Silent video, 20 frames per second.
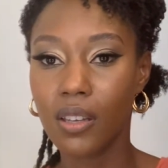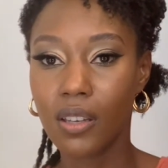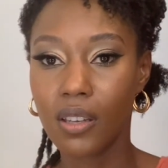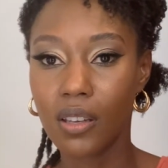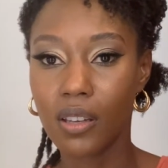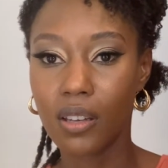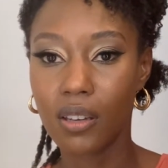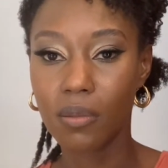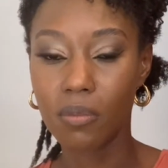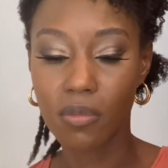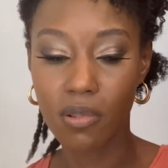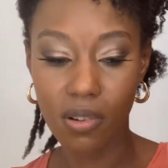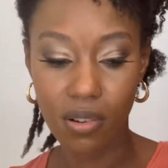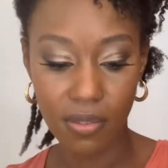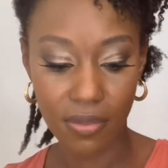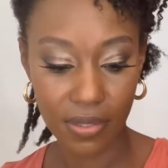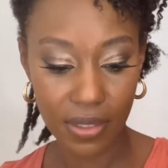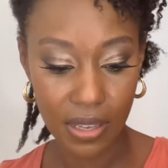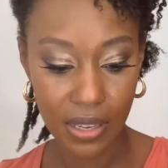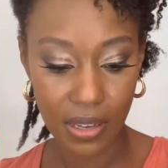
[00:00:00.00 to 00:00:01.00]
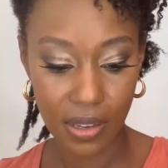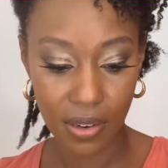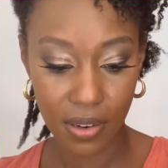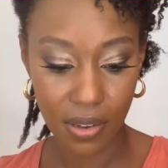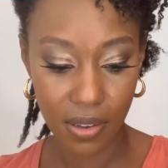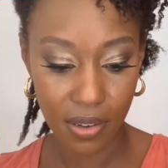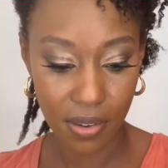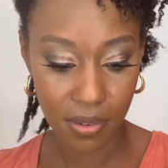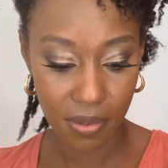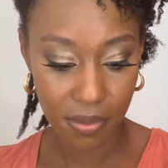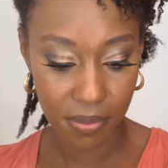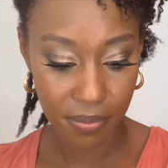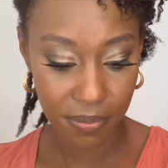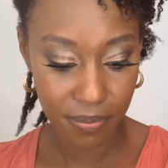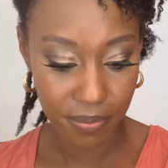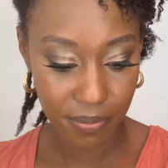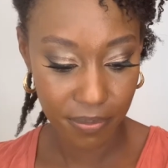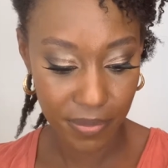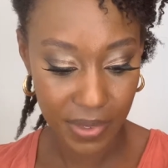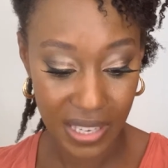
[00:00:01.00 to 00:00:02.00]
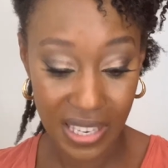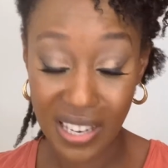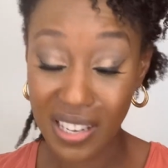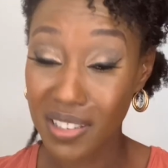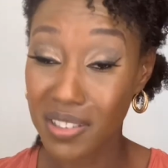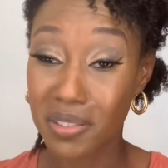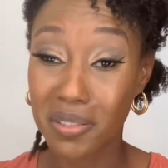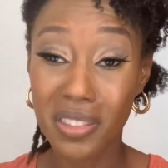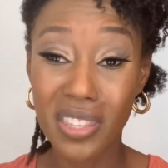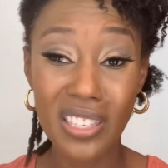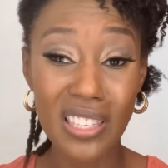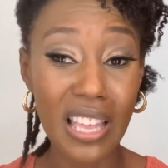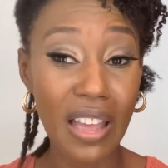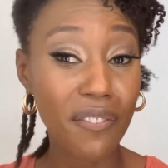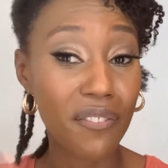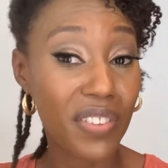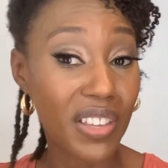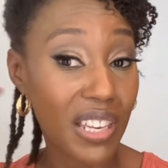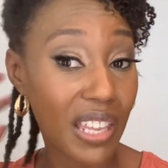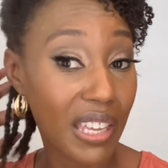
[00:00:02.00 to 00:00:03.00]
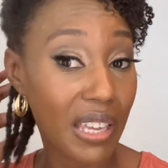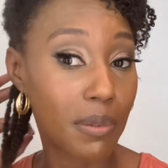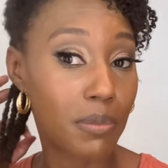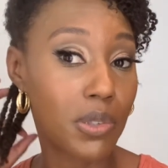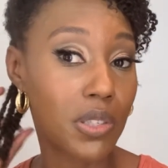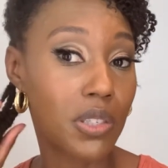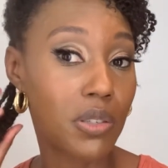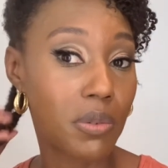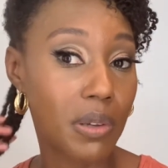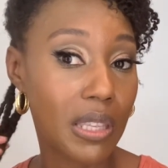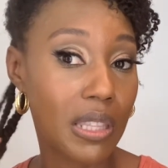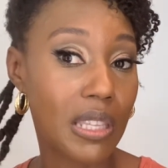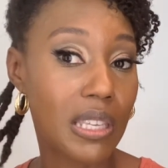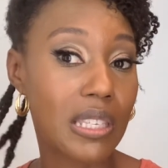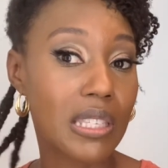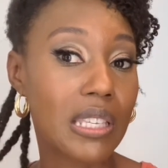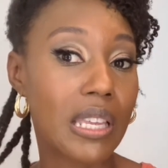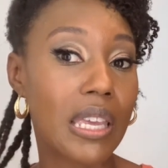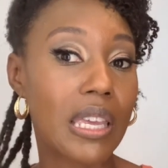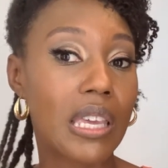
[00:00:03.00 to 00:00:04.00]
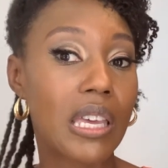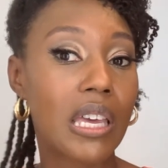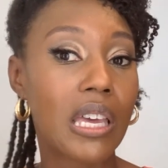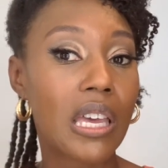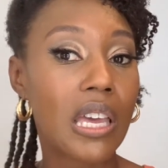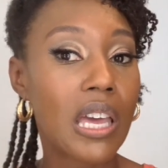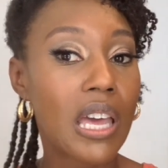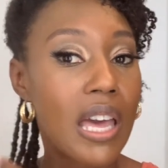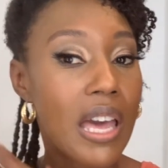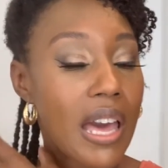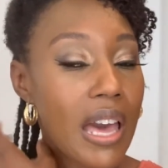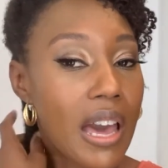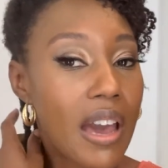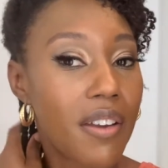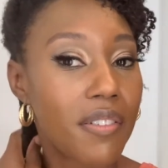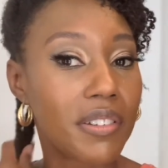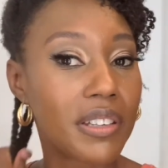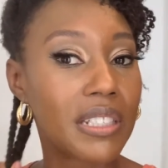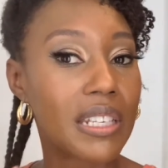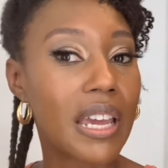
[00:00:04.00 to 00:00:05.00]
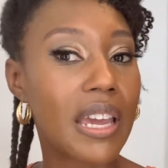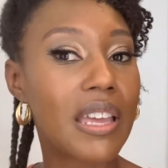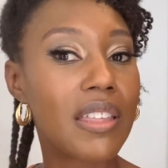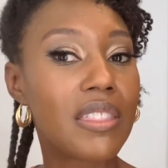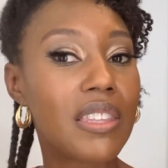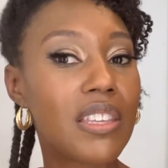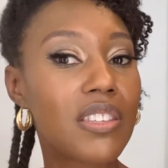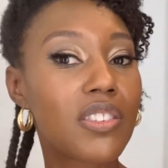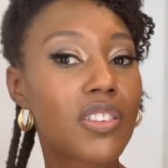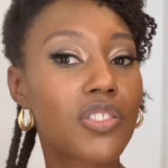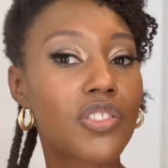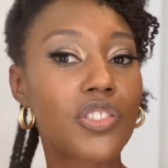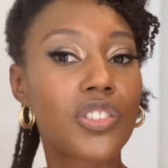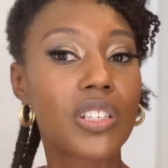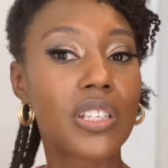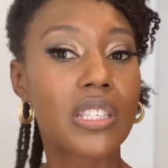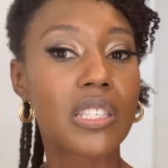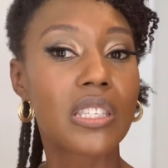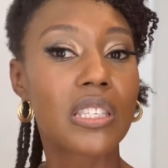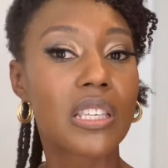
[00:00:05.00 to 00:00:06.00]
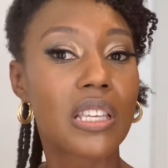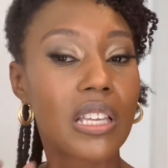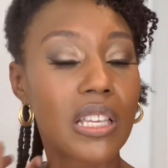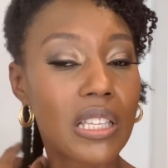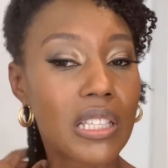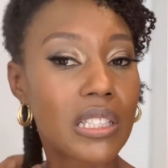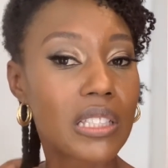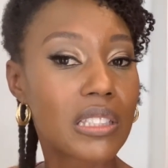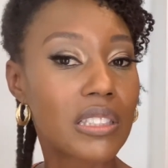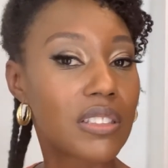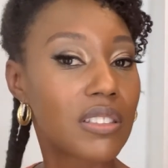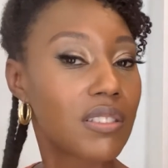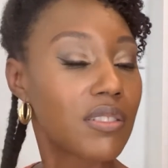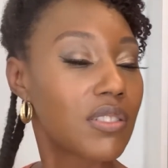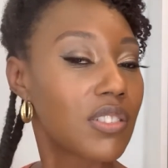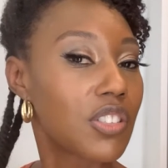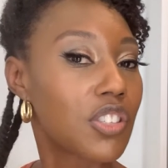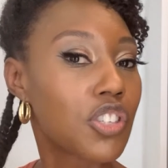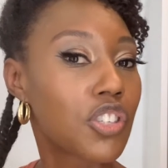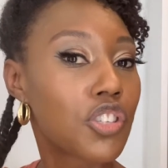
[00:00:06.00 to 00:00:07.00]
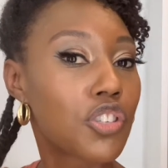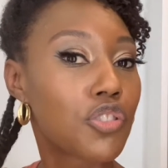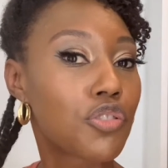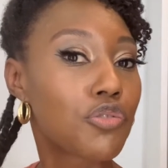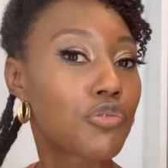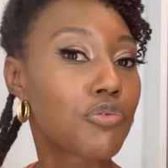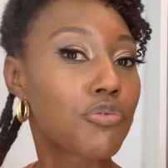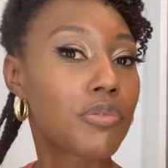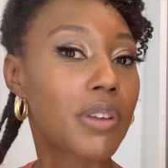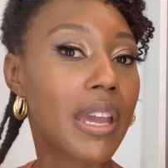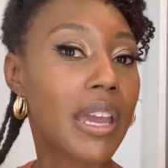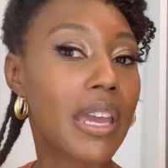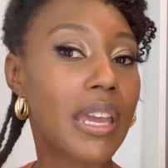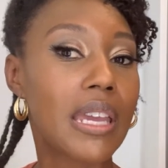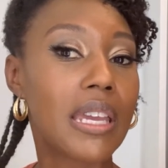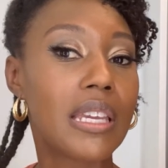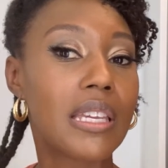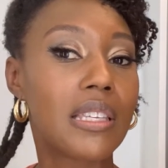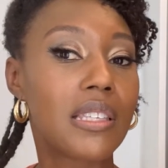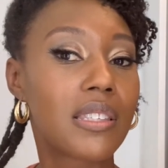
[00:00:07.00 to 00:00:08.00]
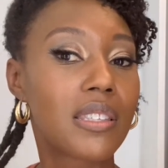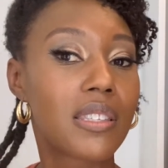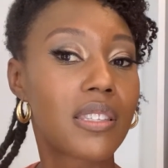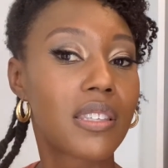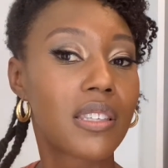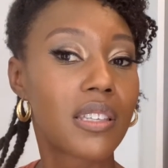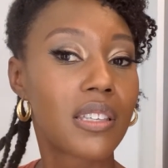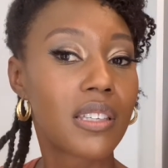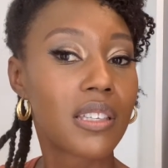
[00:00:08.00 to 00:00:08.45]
cut them off. They got to go. And I do this, I feel like I'm doing this like every day. And these are just strays,